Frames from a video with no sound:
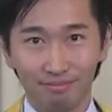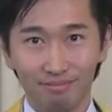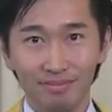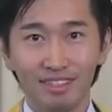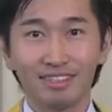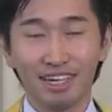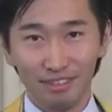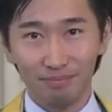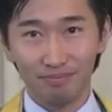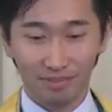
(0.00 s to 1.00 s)
Right?
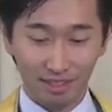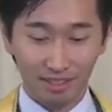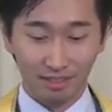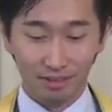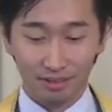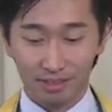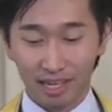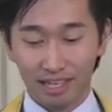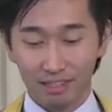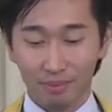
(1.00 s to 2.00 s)
So second
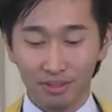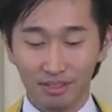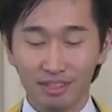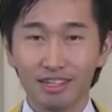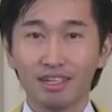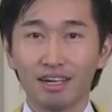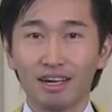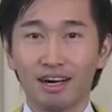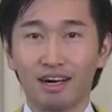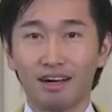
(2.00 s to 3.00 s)
point, uh,
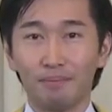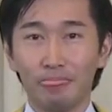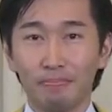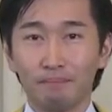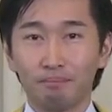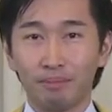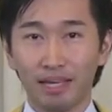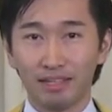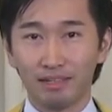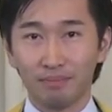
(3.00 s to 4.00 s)
make
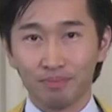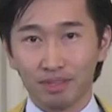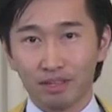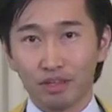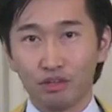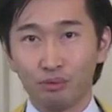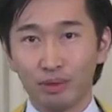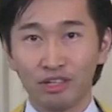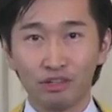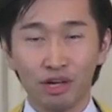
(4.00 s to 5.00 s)
your
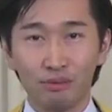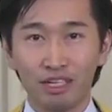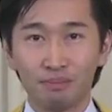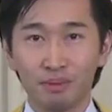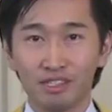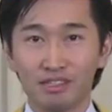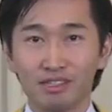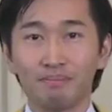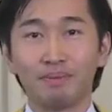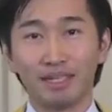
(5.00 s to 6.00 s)
weak points
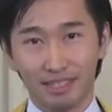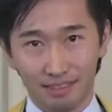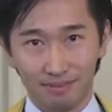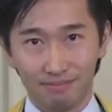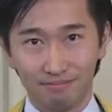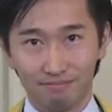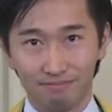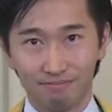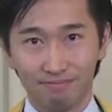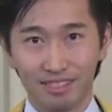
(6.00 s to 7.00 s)
better.
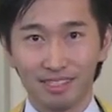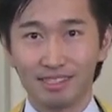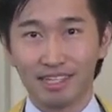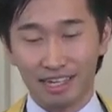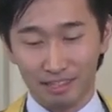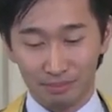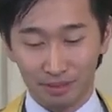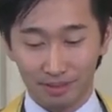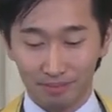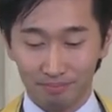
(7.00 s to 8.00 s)
This is second point.
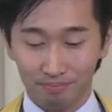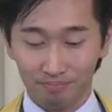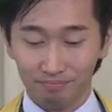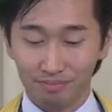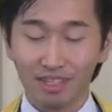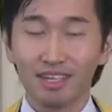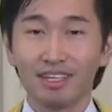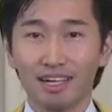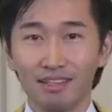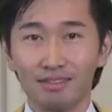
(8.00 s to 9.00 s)
And
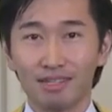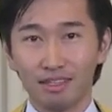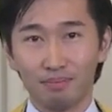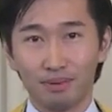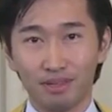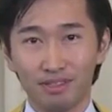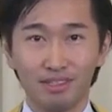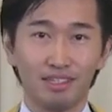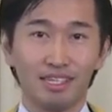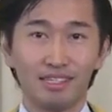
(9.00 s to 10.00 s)
third point
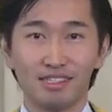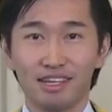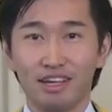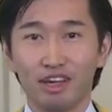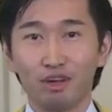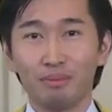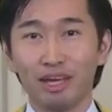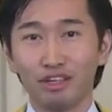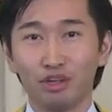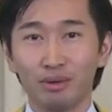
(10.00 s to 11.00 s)
is make
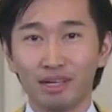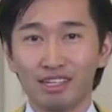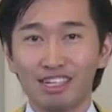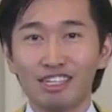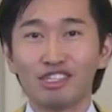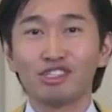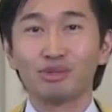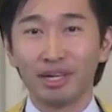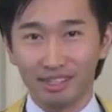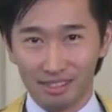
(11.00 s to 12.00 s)
your
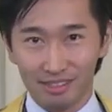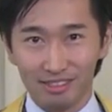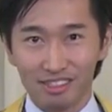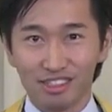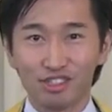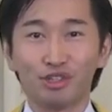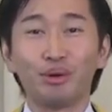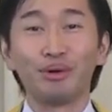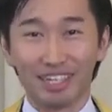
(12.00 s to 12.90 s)
strengths stronger.